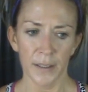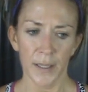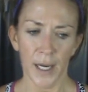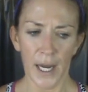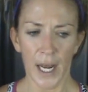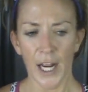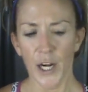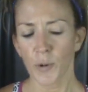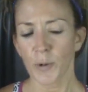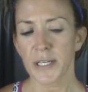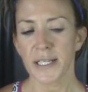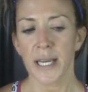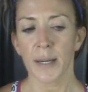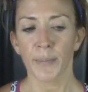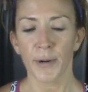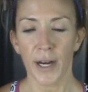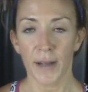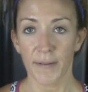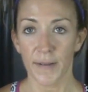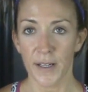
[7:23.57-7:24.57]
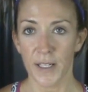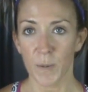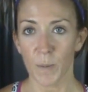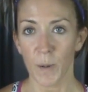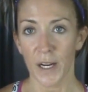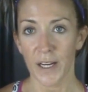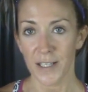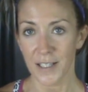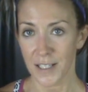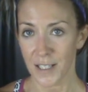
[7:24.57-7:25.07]
I don't want to say breathless,
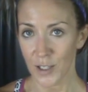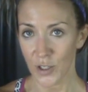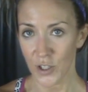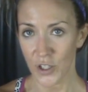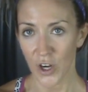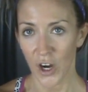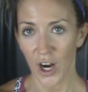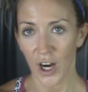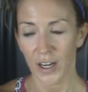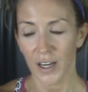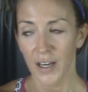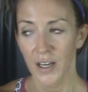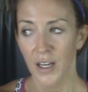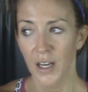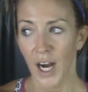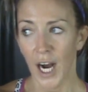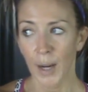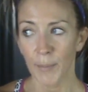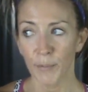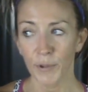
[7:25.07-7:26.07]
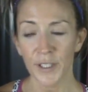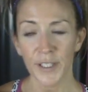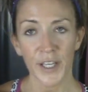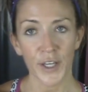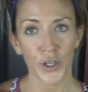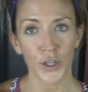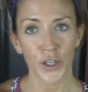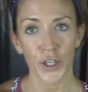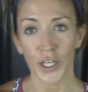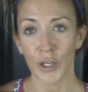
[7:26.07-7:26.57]
but I could still talk. I'm really
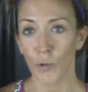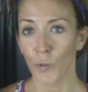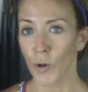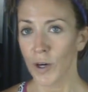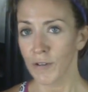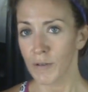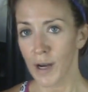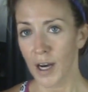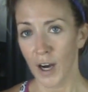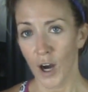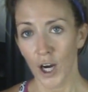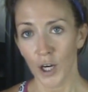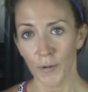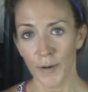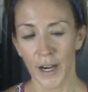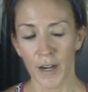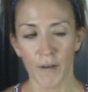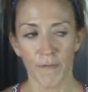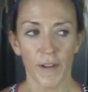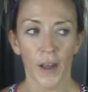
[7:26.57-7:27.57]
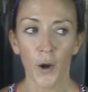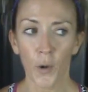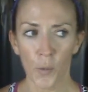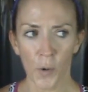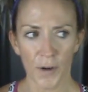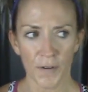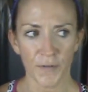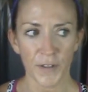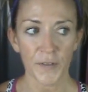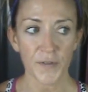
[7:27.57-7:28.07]
good at one a heart rate of like
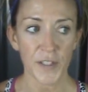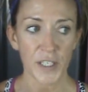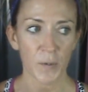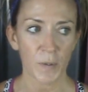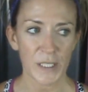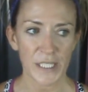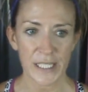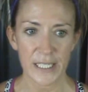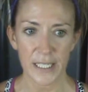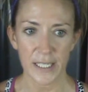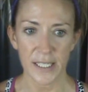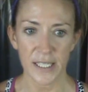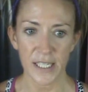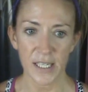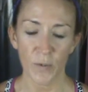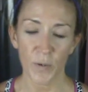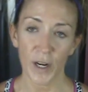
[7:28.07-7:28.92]
one fifty, one sixty.